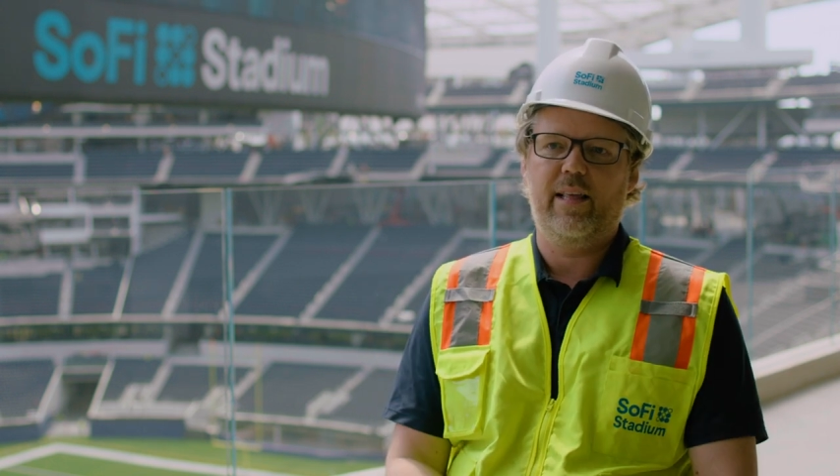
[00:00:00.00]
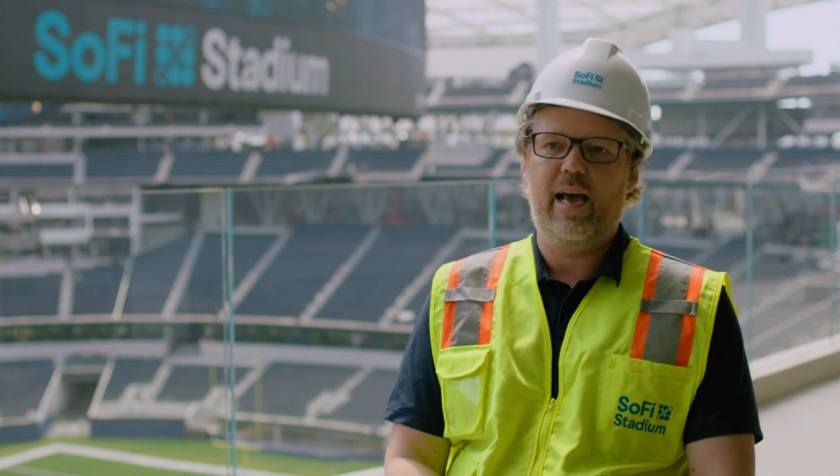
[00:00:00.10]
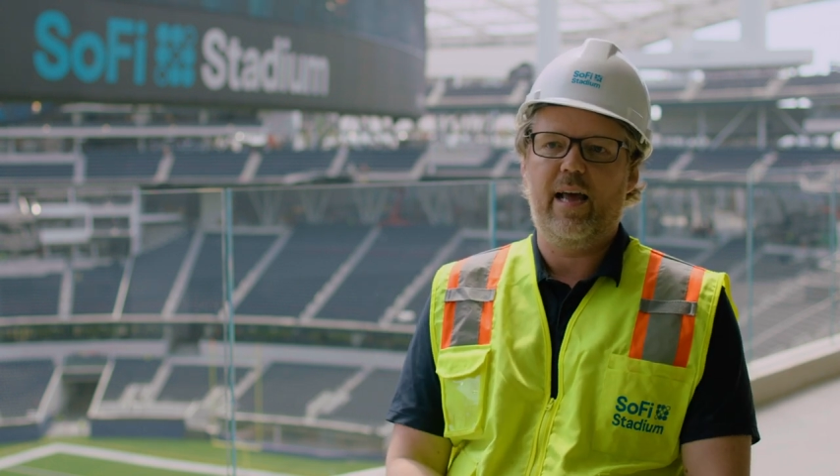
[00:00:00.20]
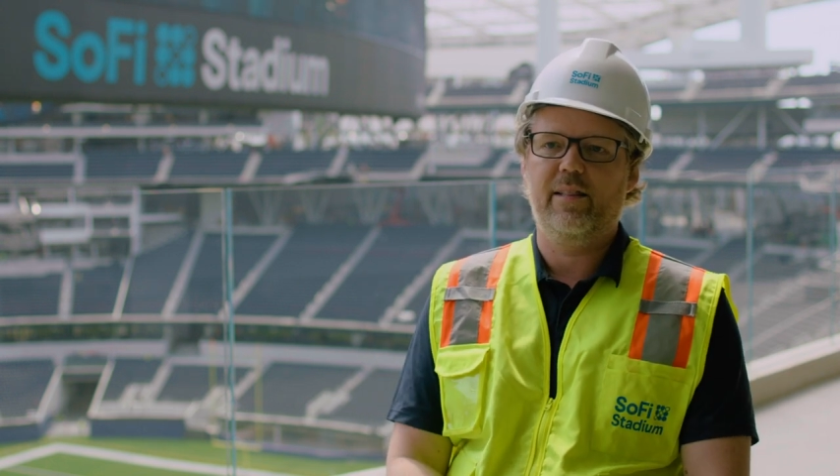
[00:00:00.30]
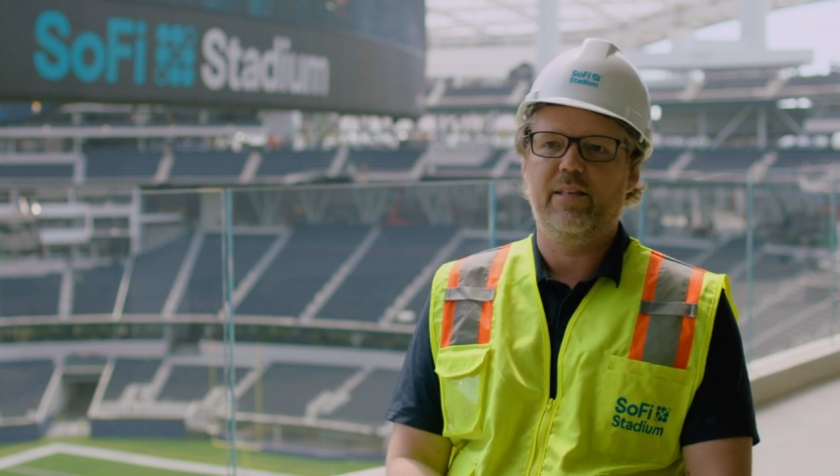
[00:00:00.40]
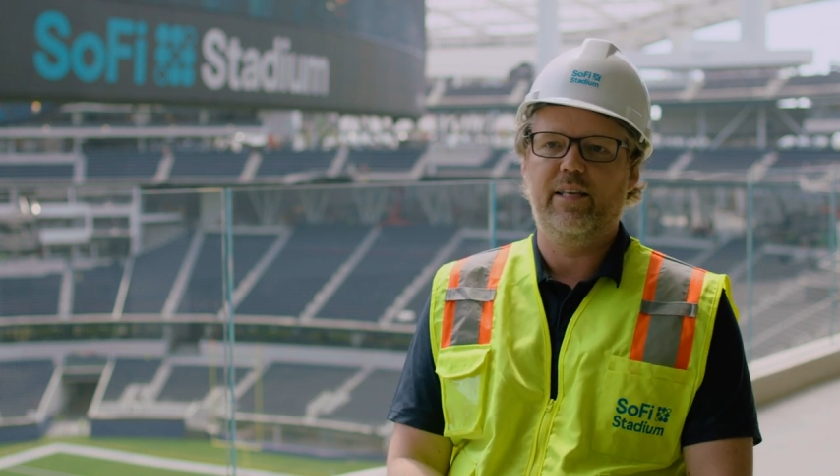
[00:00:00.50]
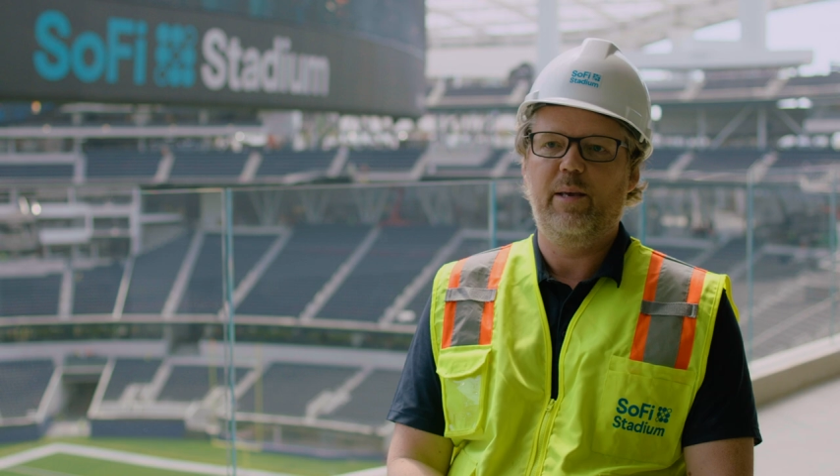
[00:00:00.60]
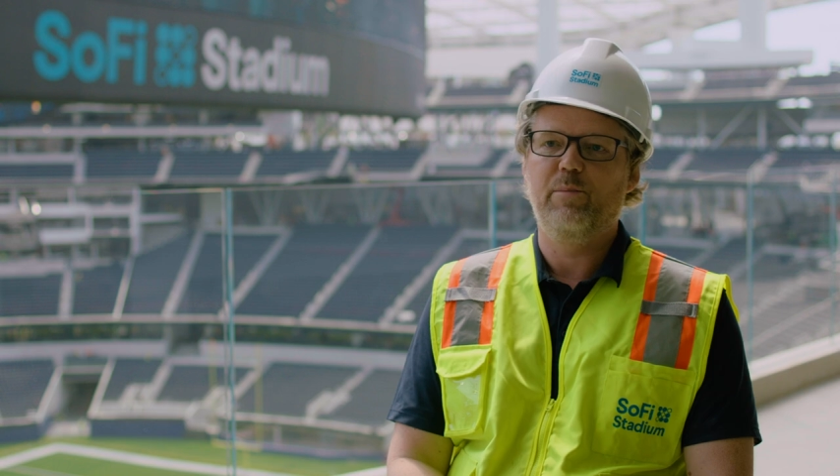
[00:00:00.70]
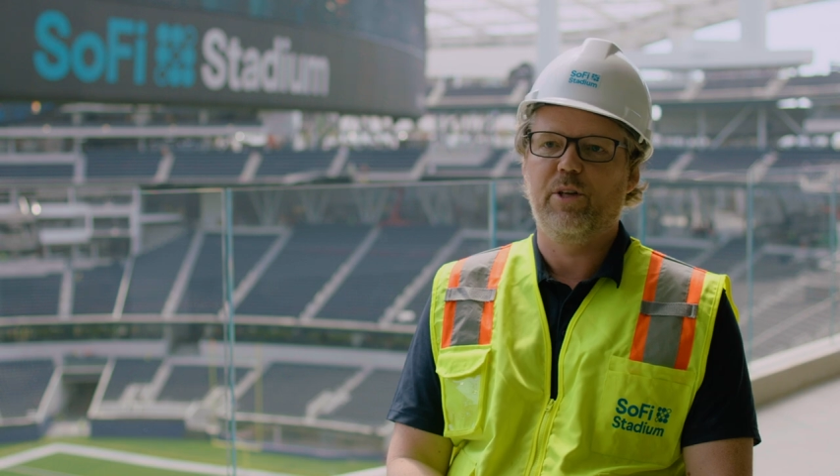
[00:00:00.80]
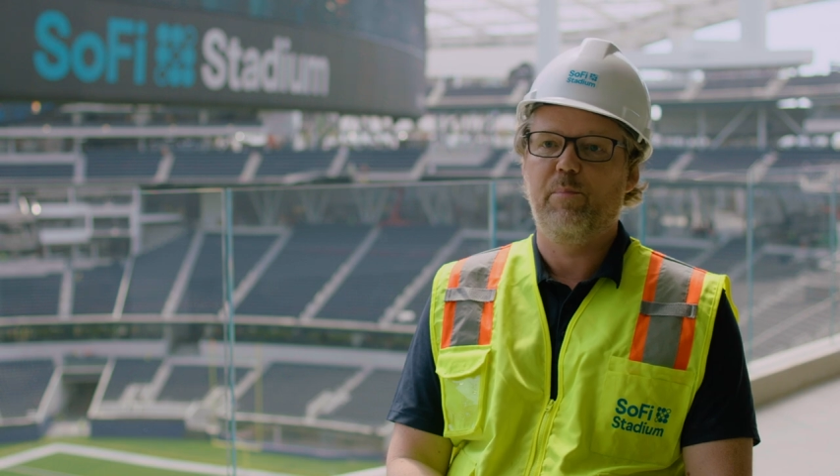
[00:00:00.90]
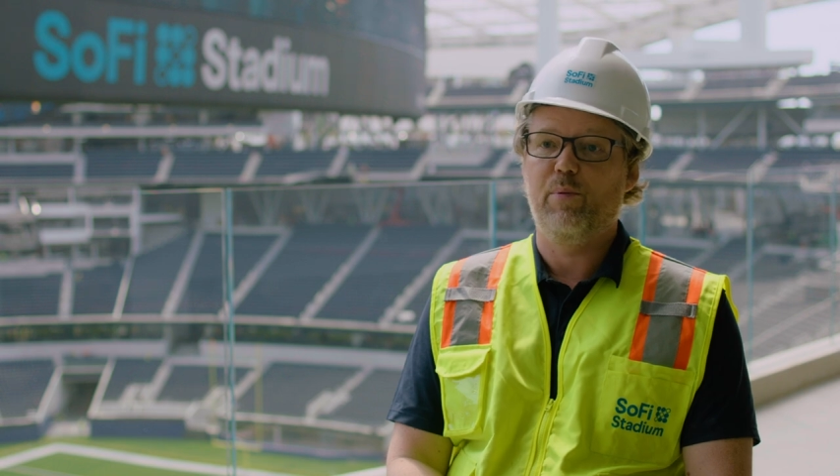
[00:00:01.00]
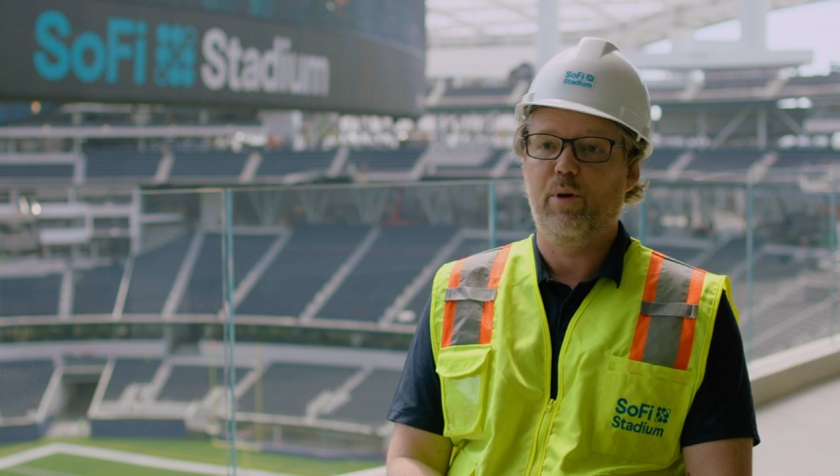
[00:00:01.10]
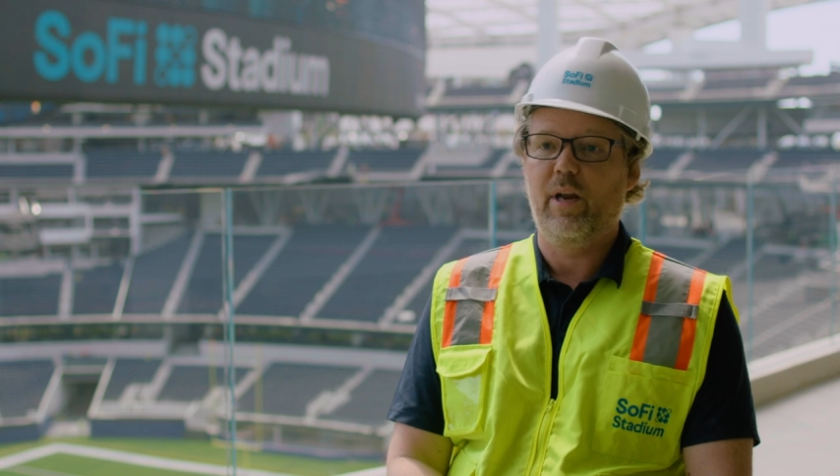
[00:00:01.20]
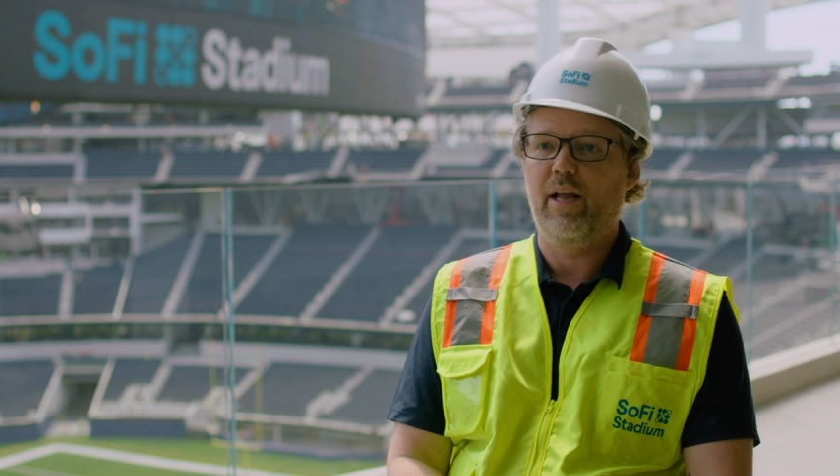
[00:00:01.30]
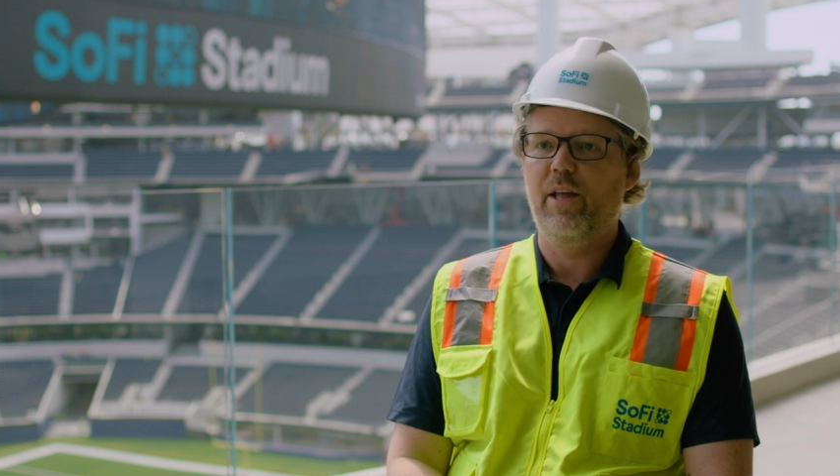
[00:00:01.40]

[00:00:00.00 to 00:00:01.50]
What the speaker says: that the teams are putting